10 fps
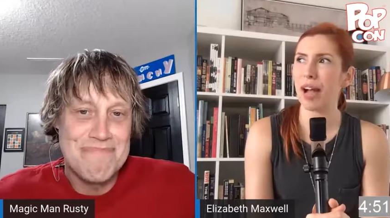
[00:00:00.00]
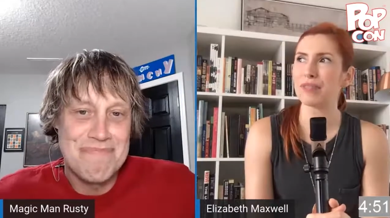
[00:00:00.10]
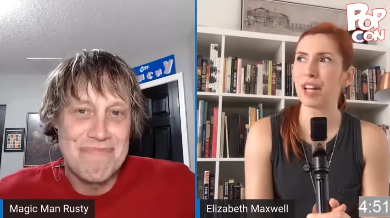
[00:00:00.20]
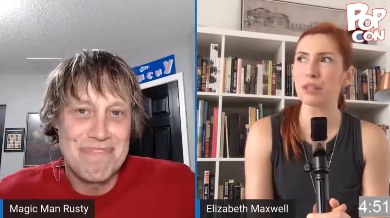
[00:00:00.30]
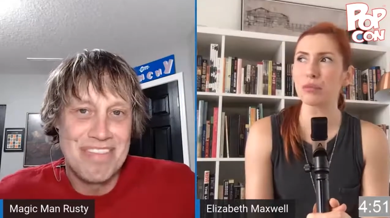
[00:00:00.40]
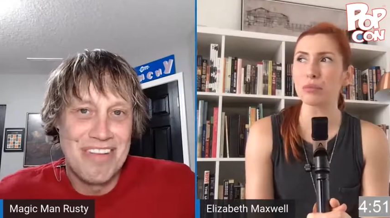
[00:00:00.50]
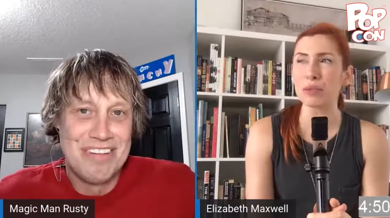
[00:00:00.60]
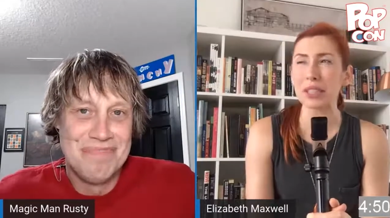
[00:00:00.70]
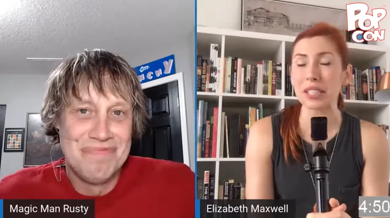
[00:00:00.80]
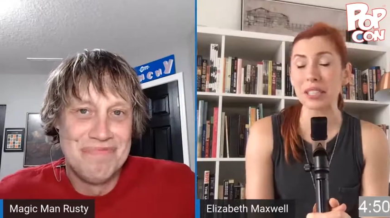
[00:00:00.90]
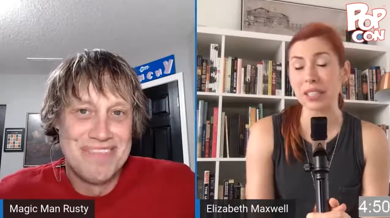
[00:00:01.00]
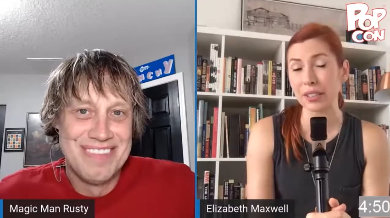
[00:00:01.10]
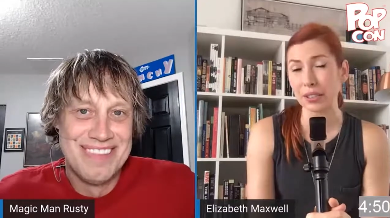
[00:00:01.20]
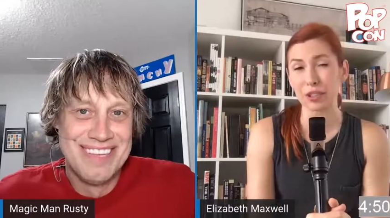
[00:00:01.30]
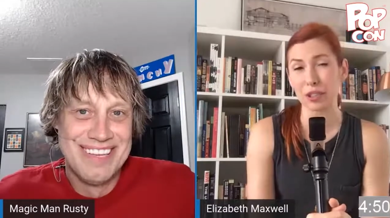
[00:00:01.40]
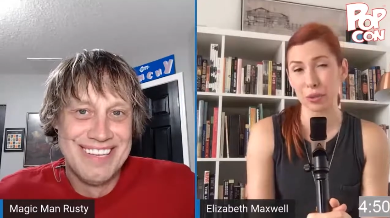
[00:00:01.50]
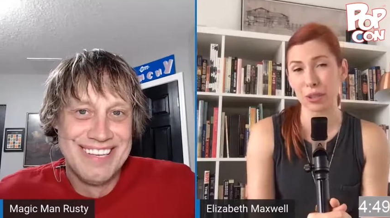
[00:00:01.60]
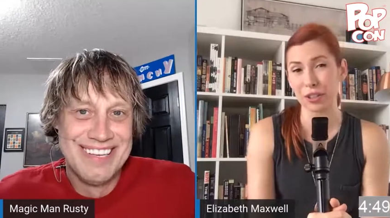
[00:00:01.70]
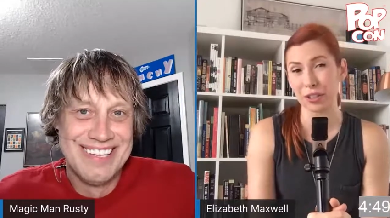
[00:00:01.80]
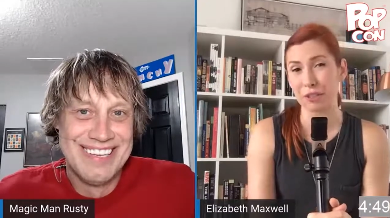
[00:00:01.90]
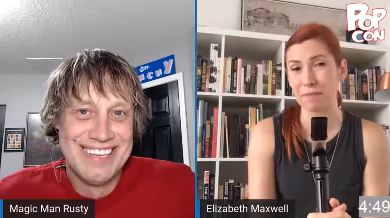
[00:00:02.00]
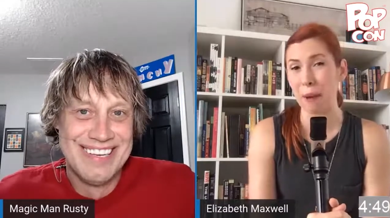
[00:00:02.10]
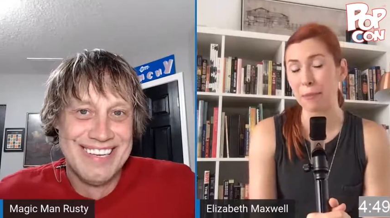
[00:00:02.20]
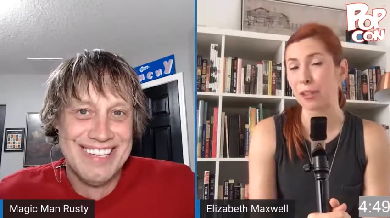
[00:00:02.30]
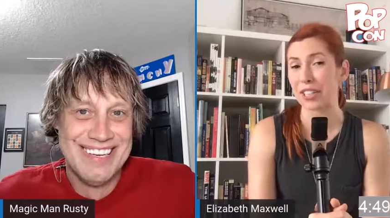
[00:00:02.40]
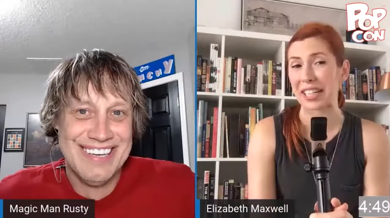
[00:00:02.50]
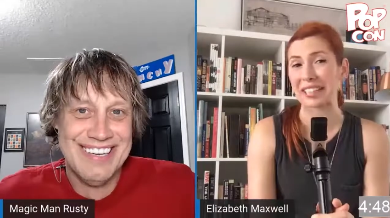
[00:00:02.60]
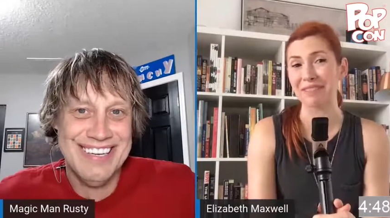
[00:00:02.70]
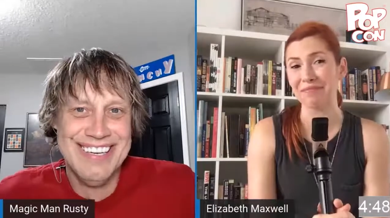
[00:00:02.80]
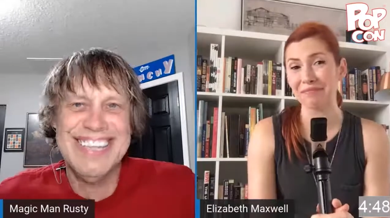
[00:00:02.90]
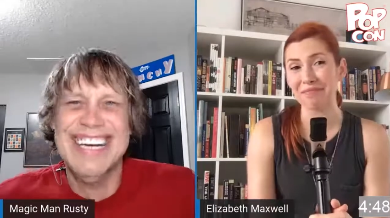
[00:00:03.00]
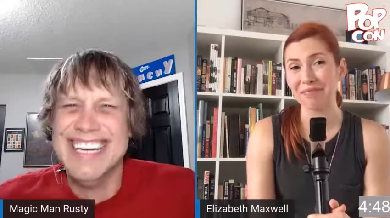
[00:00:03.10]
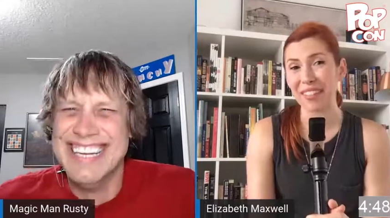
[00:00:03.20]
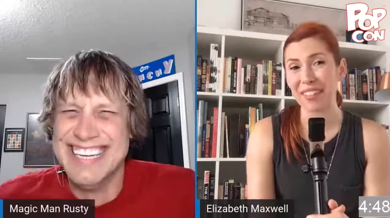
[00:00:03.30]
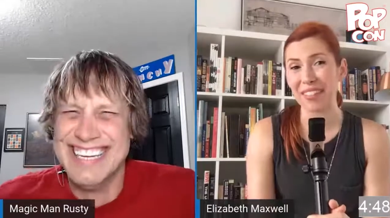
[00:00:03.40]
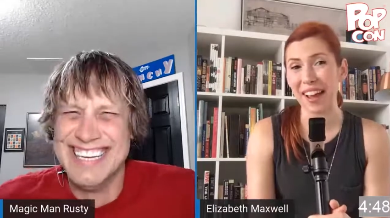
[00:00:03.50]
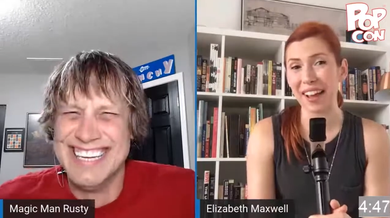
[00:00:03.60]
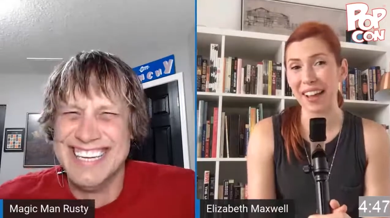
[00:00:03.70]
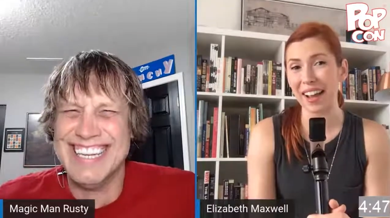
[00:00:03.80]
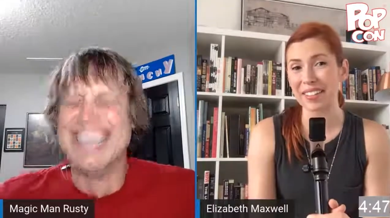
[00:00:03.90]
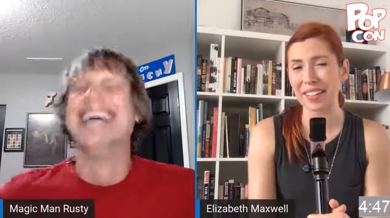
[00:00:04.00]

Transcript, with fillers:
Speaker 1: I've got a really good short term memory that has